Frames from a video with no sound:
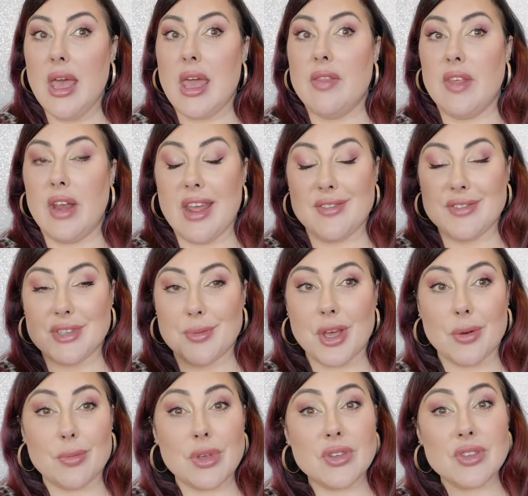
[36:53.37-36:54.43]
And then I have some
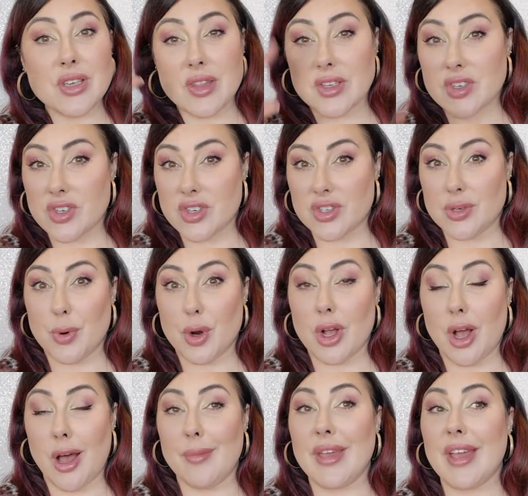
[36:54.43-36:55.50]
good music that's just super
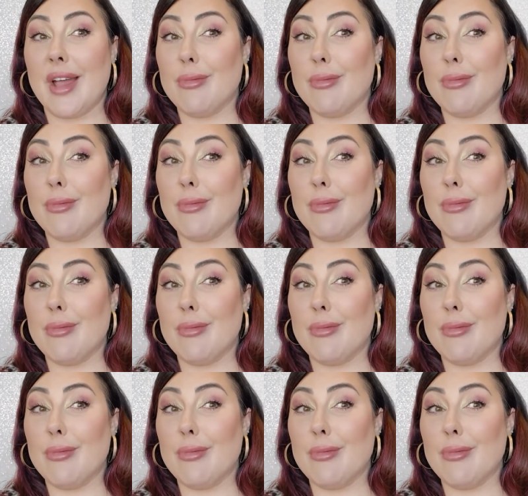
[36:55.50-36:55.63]
calming.